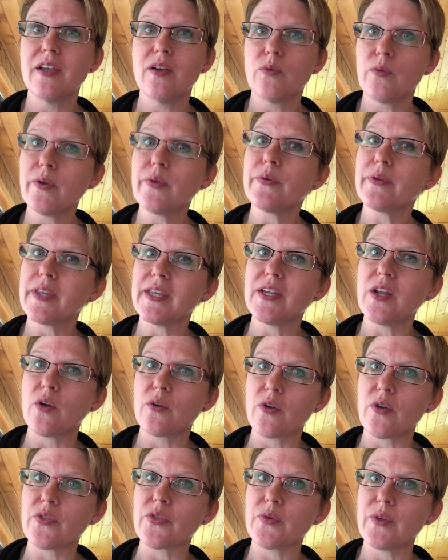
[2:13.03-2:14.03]
We really
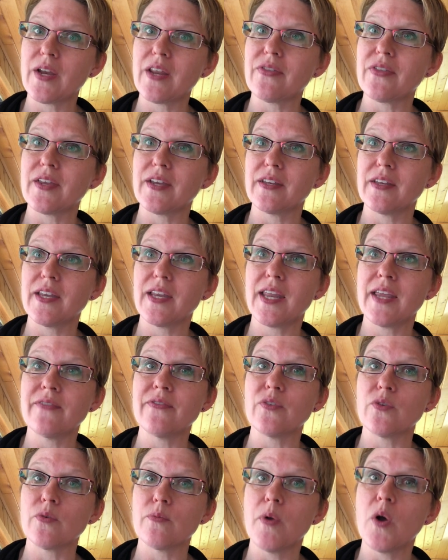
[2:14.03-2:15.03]
don't go through anything
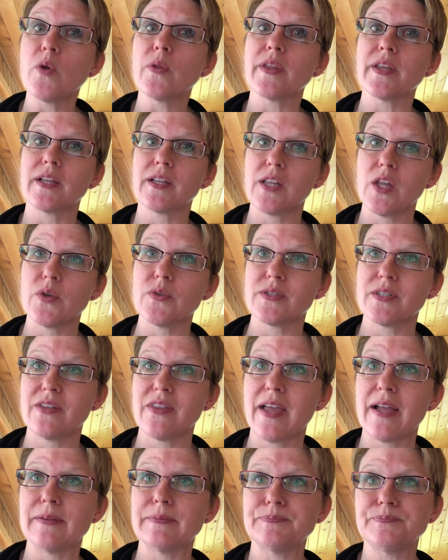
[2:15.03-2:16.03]
even remotely close to
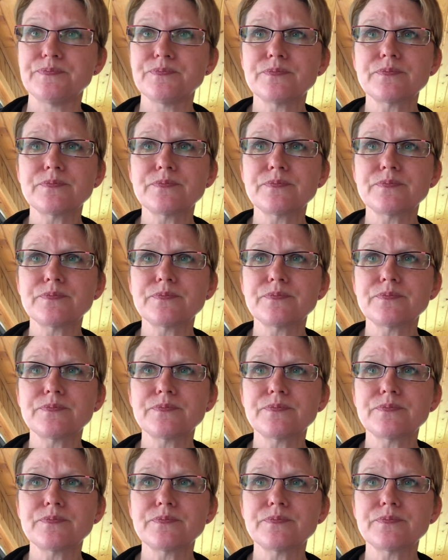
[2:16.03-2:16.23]
that.